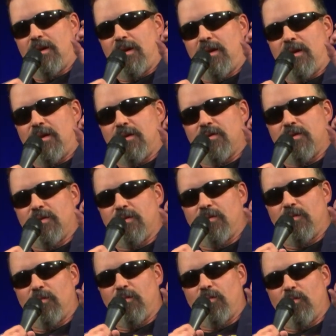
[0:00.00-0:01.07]
And
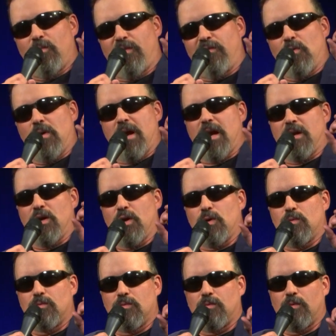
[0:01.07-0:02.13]
before I
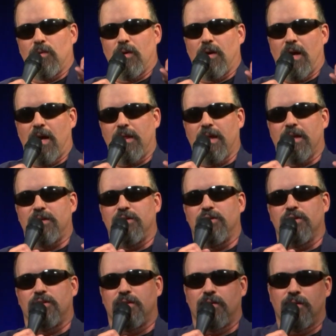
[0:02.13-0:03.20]
go, I'd like to
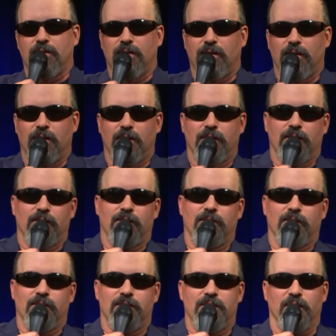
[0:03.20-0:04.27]
just
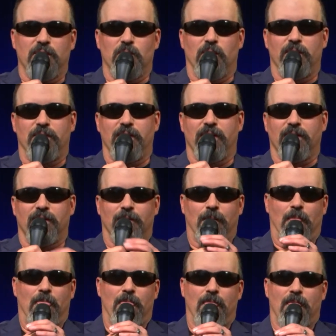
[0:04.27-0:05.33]
tell you one thing.
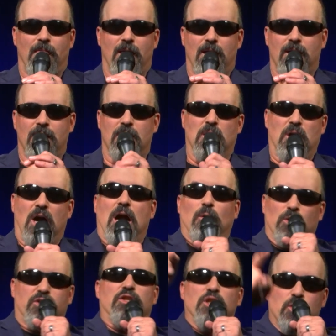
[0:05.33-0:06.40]
I
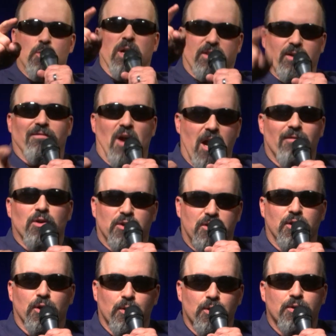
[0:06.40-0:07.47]
will see you at Survivor
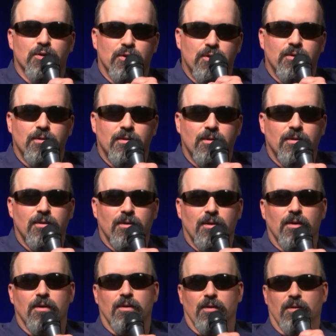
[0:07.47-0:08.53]
Series
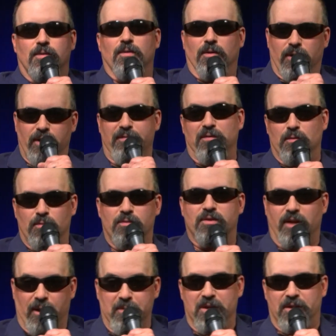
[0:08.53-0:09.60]
if you
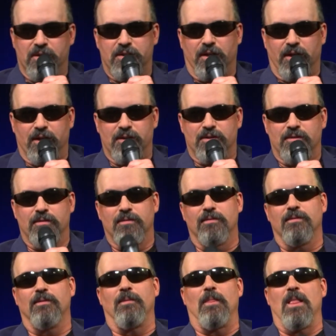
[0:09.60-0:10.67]
send me the tickets.
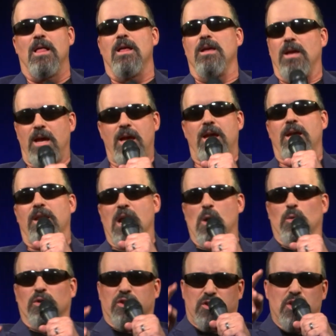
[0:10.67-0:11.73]
And I
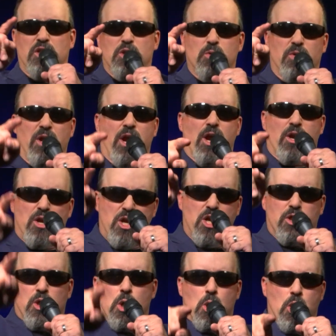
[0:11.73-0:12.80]
will see you there
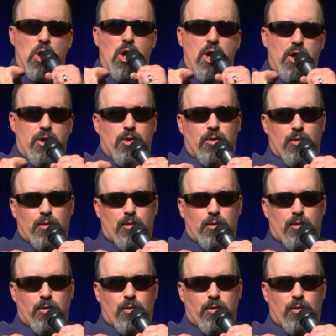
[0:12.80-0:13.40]
in the ring,